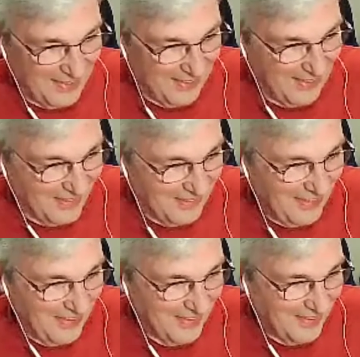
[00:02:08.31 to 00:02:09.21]
I
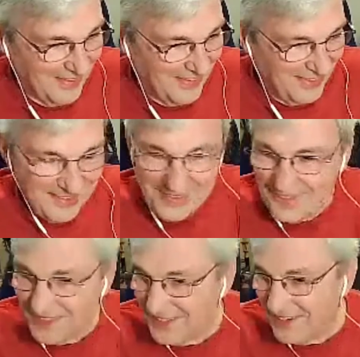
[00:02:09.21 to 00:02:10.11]

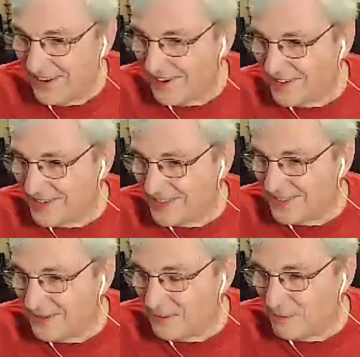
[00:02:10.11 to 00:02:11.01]
love your coffee
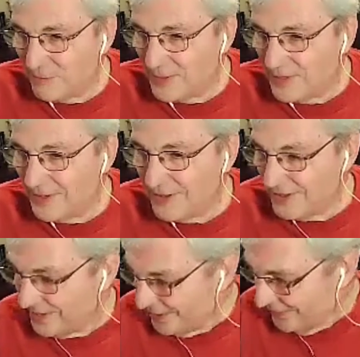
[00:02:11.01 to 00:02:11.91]
mug there, Dr. Ray.